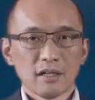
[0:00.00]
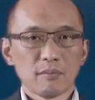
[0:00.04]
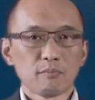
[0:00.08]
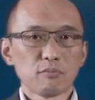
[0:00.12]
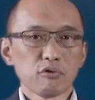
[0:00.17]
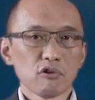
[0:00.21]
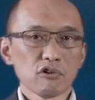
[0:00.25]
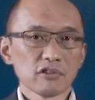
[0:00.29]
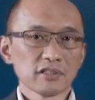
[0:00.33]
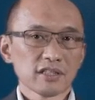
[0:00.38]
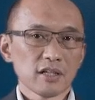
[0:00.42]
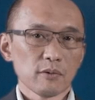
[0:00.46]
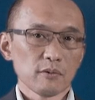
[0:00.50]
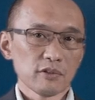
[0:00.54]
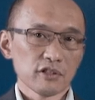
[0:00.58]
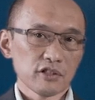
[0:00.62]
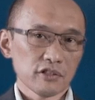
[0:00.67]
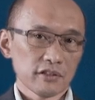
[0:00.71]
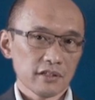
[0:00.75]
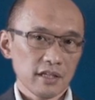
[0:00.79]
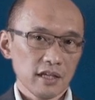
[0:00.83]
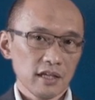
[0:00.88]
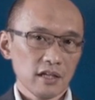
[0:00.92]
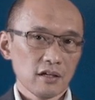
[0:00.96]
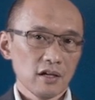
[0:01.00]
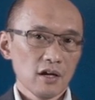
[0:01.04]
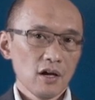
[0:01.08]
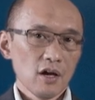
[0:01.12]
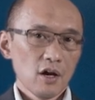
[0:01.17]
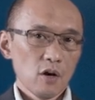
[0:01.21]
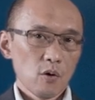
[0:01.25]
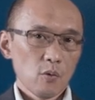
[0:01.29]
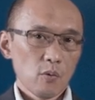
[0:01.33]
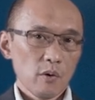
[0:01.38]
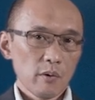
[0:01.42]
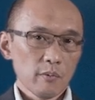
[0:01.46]
the approach that we should take
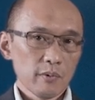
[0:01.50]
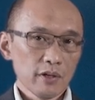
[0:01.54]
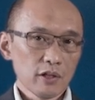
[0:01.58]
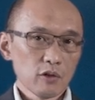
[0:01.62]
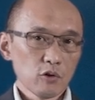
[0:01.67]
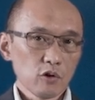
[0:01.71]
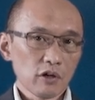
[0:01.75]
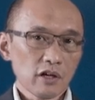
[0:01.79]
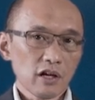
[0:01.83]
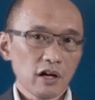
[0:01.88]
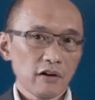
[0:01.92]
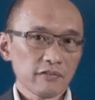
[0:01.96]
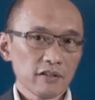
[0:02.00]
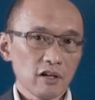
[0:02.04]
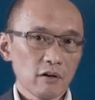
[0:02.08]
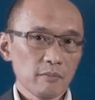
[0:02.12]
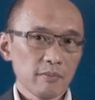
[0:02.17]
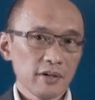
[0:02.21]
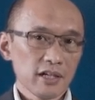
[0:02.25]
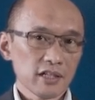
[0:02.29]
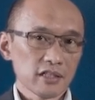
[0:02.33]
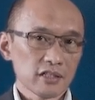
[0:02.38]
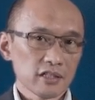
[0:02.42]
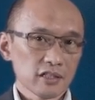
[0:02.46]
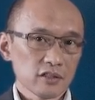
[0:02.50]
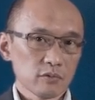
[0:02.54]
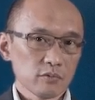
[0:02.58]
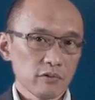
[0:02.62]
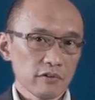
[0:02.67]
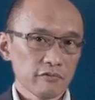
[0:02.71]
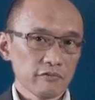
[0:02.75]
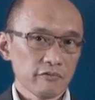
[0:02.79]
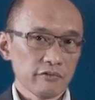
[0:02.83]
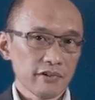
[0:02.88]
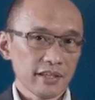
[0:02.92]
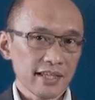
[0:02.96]
when we look after our patients
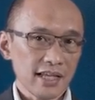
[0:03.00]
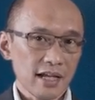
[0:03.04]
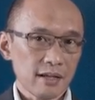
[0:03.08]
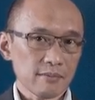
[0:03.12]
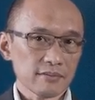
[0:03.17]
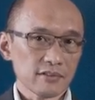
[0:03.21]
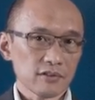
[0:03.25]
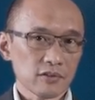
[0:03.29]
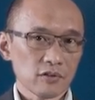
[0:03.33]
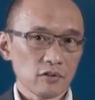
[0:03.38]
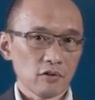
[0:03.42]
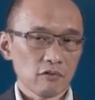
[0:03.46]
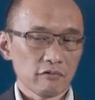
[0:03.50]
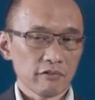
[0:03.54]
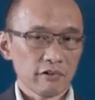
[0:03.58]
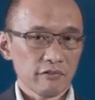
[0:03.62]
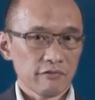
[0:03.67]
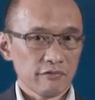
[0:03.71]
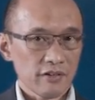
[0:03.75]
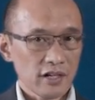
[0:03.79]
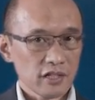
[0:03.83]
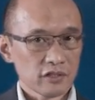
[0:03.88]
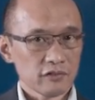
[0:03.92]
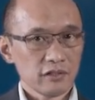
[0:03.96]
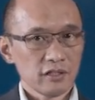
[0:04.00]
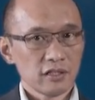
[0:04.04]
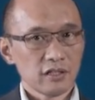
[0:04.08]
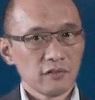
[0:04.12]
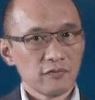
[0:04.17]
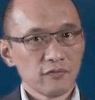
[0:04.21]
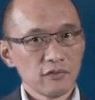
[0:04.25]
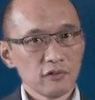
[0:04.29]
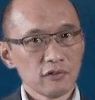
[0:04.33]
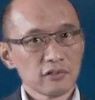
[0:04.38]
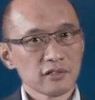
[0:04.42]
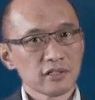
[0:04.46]
with relapsed or refractory
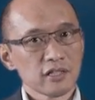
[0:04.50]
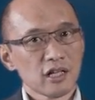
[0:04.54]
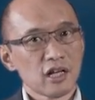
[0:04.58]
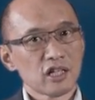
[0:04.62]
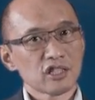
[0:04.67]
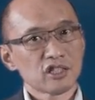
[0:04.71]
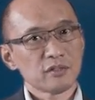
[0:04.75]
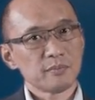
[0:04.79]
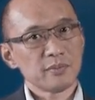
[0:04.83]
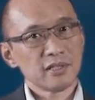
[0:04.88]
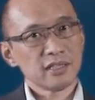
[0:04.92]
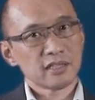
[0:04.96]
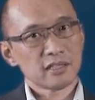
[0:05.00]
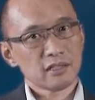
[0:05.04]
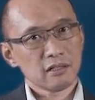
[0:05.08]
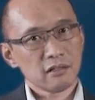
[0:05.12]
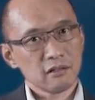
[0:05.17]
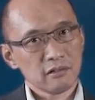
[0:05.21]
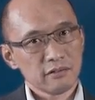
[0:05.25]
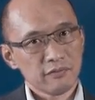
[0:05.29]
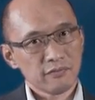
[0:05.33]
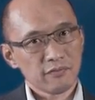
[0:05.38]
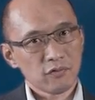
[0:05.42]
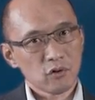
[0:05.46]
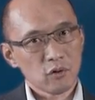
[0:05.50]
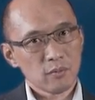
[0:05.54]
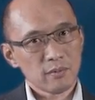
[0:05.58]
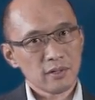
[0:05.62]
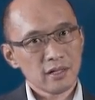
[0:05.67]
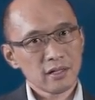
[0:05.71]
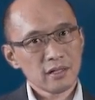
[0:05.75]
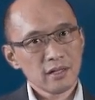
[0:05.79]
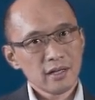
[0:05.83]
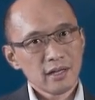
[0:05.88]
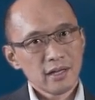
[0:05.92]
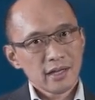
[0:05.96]
diffuse large B-cell
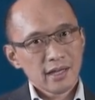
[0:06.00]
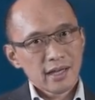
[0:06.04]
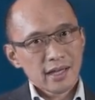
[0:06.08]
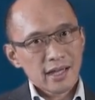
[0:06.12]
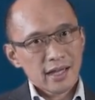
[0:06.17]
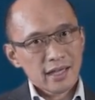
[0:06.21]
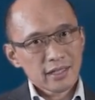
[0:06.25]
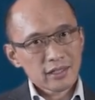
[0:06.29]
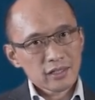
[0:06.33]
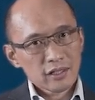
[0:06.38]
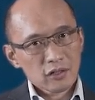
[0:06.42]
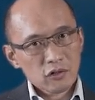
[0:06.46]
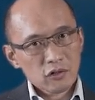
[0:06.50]
lymphoma, and the